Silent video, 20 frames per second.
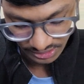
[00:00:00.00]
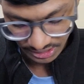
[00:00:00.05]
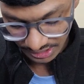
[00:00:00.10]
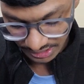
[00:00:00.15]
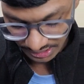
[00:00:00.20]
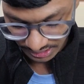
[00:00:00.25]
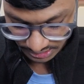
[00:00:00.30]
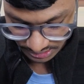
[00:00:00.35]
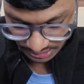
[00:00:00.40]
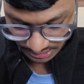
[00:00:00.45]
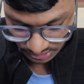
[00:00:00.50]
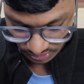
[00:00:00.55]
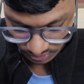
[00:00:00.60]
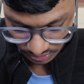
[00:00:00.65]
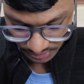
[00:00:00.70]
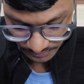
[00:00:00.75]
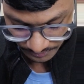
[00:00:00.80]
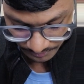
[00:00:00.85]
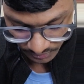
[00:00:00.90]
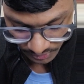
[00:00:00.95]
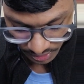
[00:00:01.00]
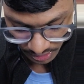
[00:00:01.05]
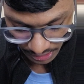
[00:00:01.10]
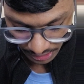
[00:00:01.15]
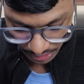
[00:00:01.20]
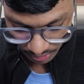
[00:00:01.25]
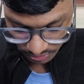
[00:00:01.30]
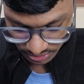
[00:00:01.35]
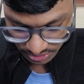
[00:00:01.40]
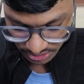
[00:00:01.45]
electrical circuits only,
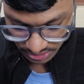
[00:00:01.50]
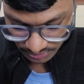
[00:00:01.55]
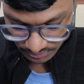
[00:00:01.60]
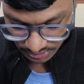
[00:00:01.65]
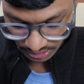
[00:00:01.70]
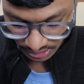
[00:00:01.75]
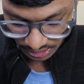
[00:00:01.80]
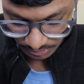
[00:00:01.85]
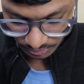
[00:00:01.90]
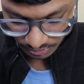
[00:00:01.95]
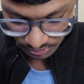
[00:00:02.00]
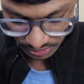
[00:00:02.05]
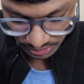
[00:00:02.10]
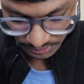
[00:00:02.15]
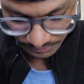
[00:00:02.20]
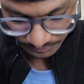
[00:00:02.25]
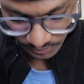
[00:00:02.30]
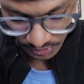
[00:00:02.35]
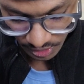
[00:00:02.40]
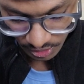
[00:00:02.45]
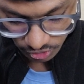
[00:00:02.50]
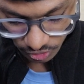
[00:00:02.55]
analog systems and laboratory.